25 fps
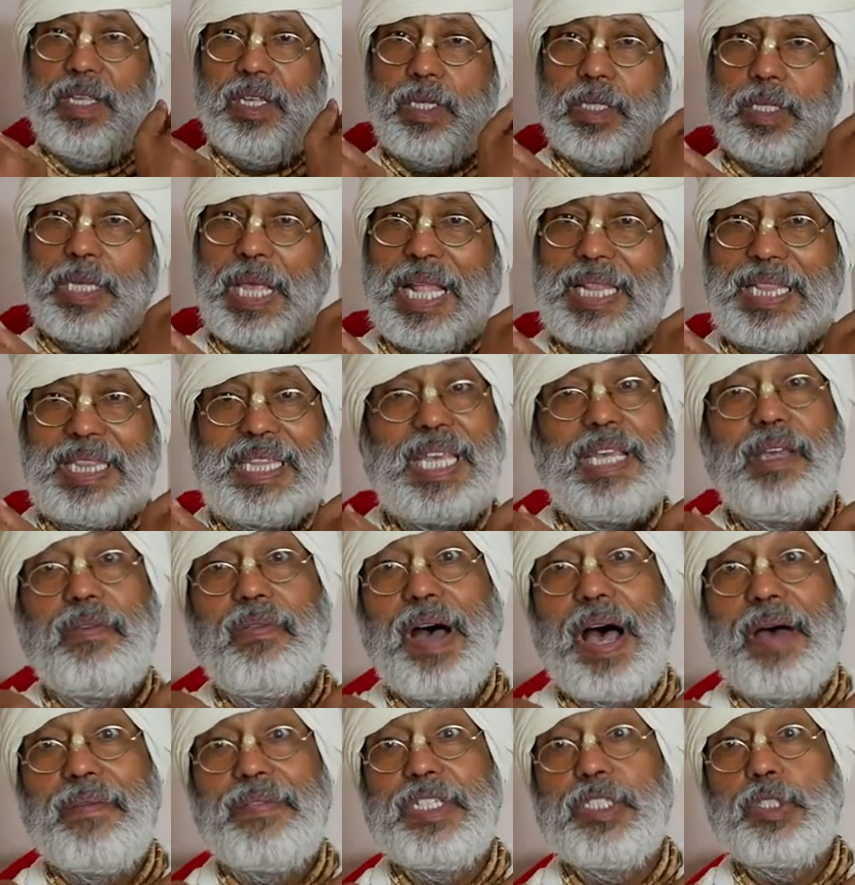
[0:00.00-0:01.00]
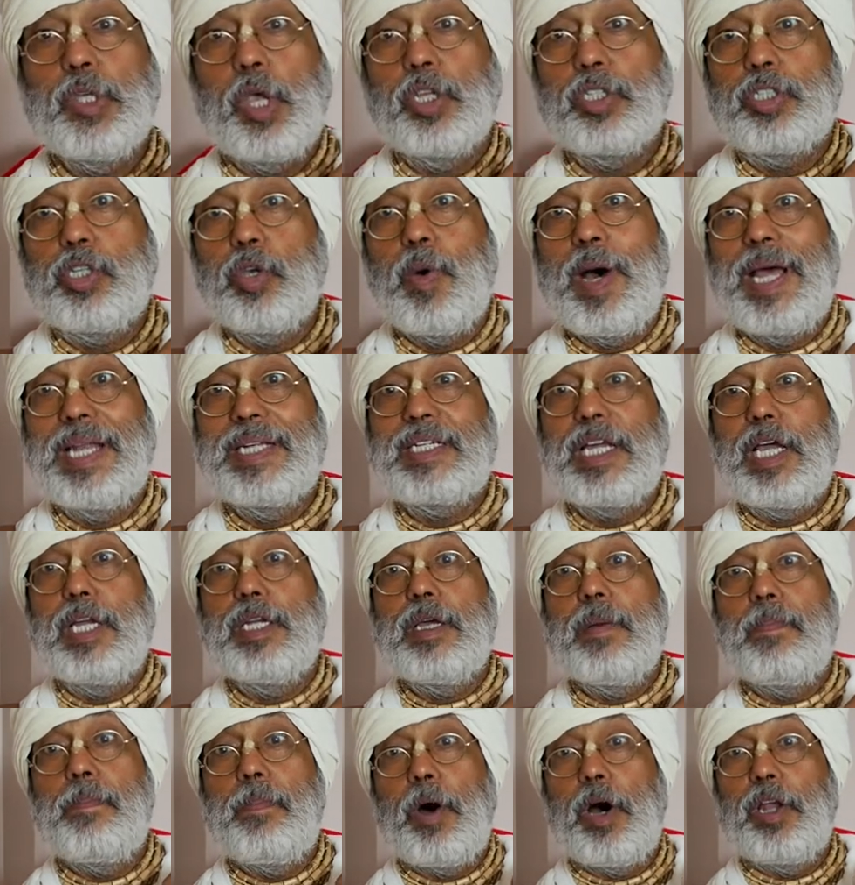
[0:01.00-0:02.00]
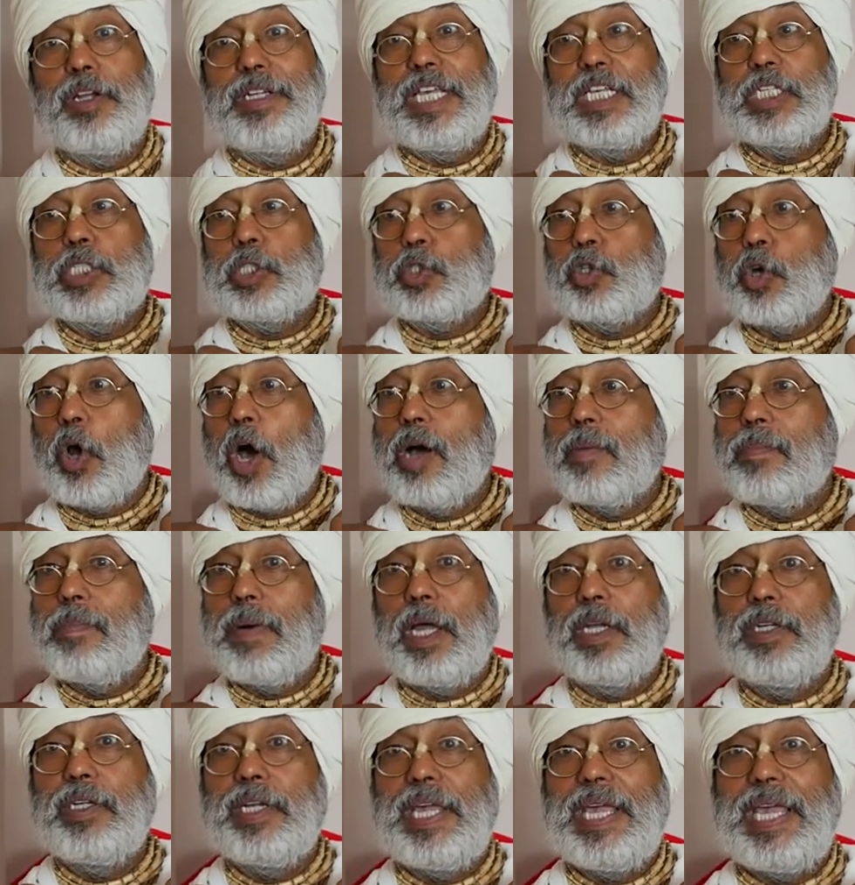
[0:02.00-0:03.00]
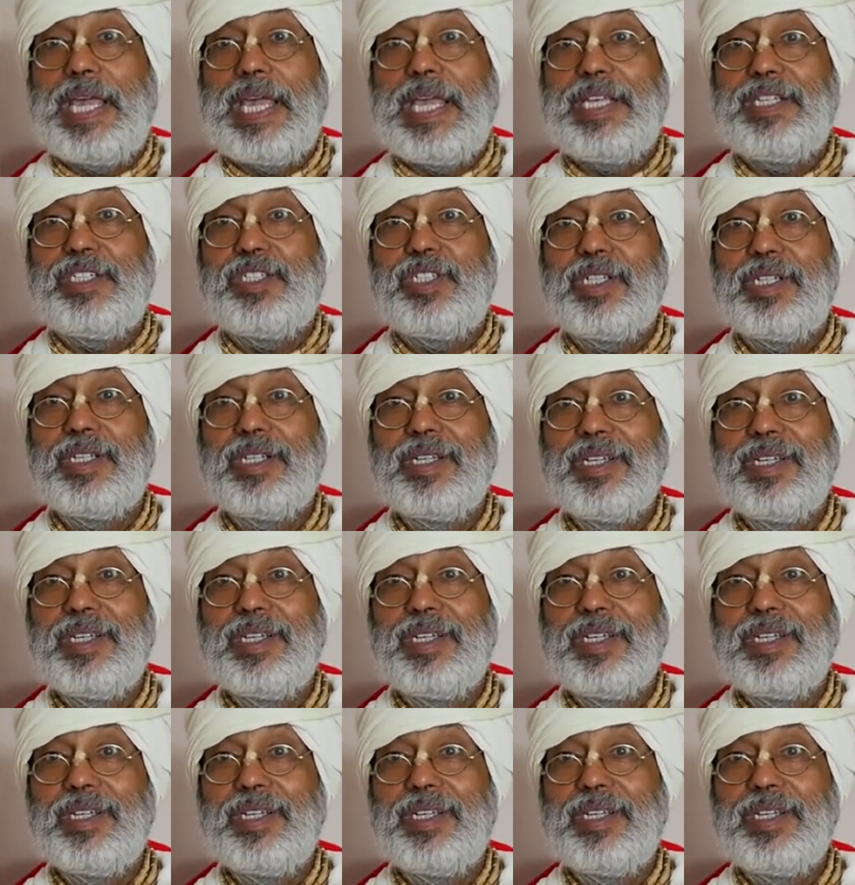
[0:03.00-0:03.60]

Sattvic bhav is also one kind of bondage, strong bondage.